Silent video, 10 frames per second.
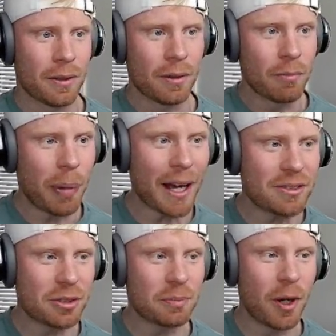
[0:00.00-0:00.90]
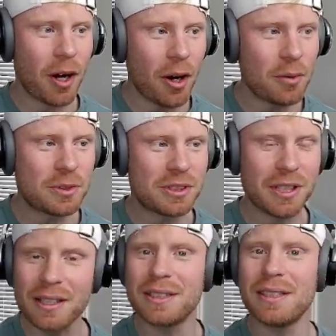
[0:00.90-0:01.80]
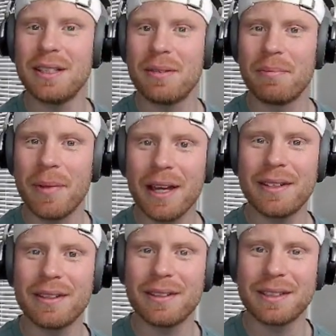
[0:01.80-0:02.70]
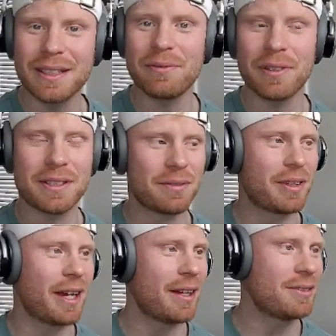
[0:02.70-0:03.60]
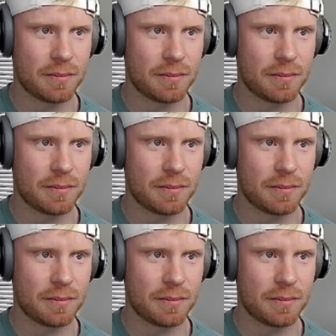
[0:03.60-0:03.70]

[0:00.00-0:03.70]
Patrick Mahomes doesn't make the defensive catch.